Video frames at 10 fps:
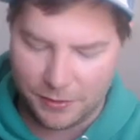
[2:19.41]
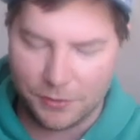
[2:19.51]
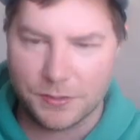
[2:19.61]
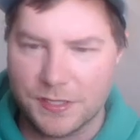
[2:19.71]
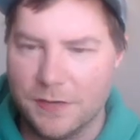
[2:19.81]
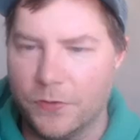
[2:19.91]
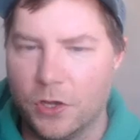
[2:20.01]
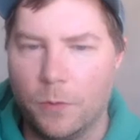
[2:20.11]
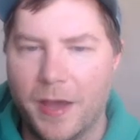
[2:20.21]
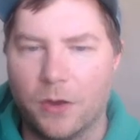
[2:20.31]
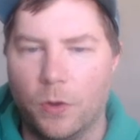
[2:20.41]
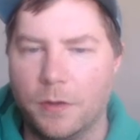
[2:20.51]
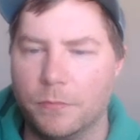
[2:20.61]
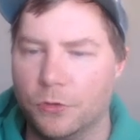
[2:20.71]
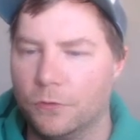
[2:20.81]
You can see if we go back
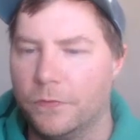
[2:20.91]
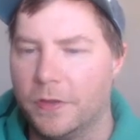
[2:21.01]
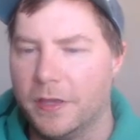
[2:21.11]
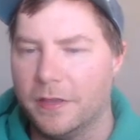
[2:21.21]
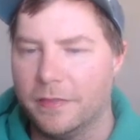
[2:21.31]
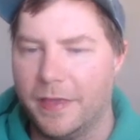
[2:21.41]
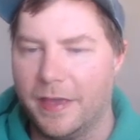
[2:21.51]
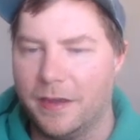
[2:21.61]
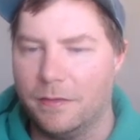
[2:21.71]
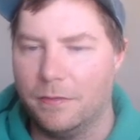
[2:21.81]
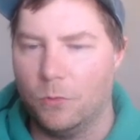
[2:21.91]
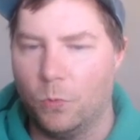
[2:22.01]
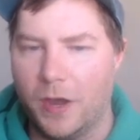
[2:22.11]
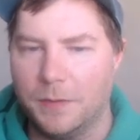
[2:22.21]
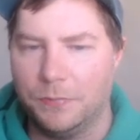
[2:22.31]
one move that
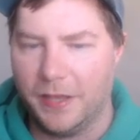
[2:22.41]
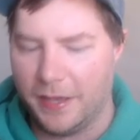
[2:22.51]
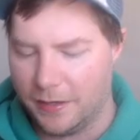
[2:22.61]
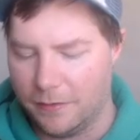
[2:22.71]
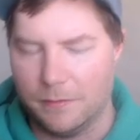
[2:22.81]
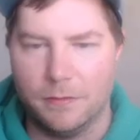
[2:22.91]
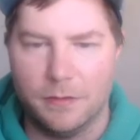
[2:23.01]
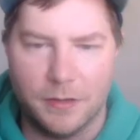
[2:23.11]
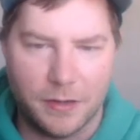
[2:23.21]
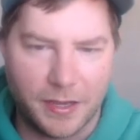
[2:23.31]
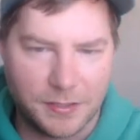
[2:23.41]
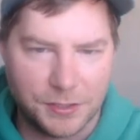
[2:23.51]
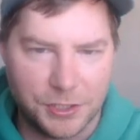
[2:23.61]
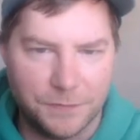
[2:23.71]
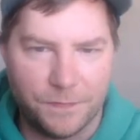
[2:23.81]
white played knight
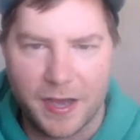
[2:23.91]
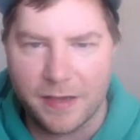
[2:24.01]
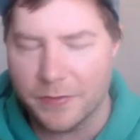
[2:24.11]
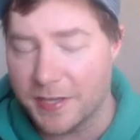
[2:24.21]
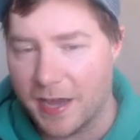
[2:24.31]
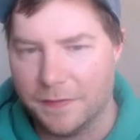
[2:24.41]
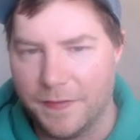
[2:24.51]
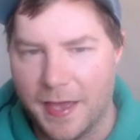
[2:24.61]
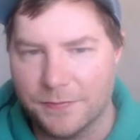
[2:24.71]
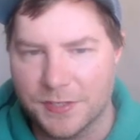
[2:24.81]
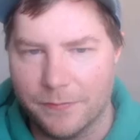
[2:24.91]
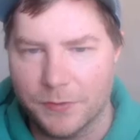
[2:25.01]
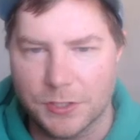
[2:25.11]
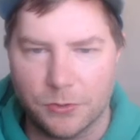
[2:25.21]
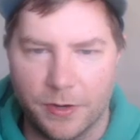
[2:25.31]
to g5 attacking the
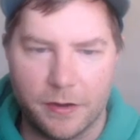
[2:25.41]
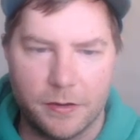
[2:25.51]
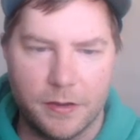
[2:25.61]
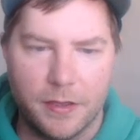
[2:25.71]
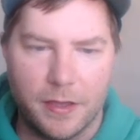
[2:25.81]
f7 square,